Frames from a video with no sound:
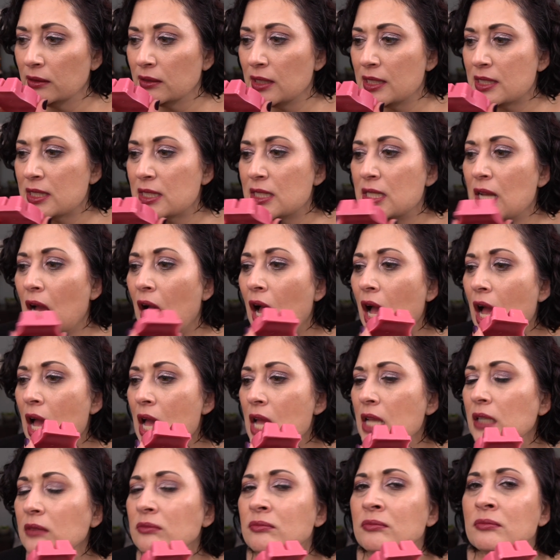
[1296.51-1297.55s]
It's
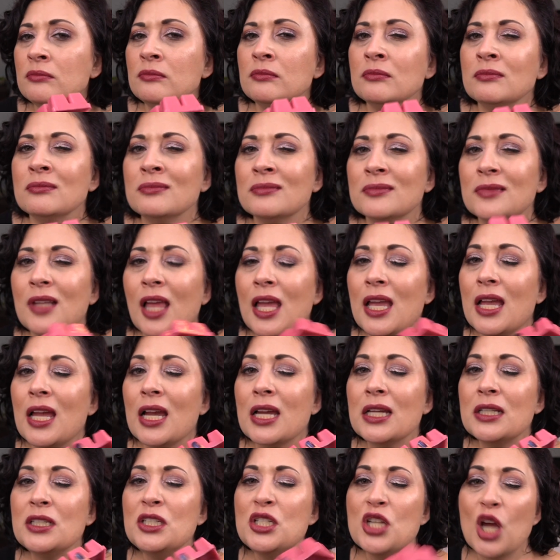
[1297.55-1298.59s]
not
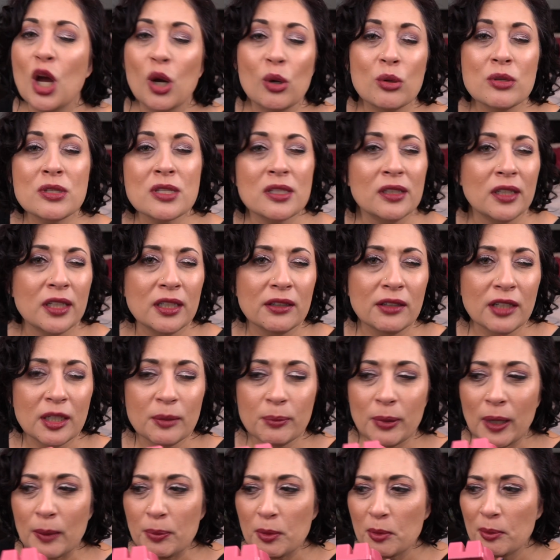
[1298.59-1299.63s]
like nose clearing
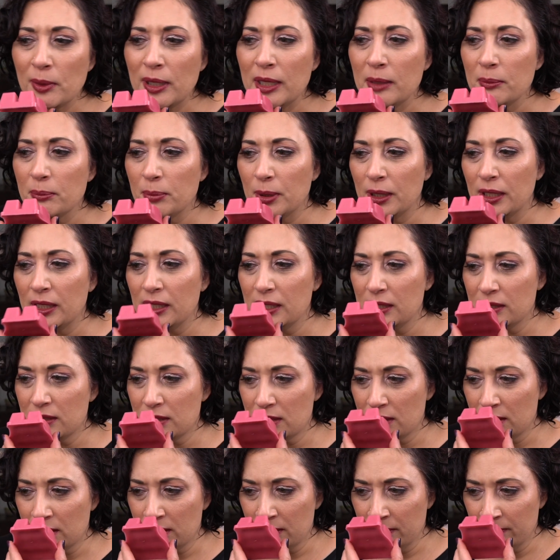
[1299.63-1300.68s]
peppermint, but
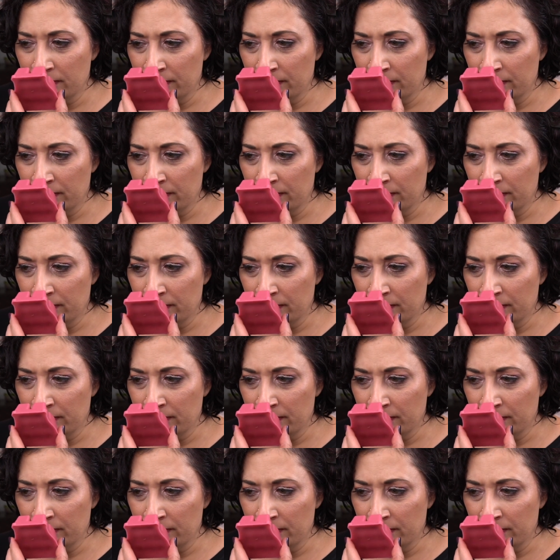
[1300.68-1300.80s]
it's...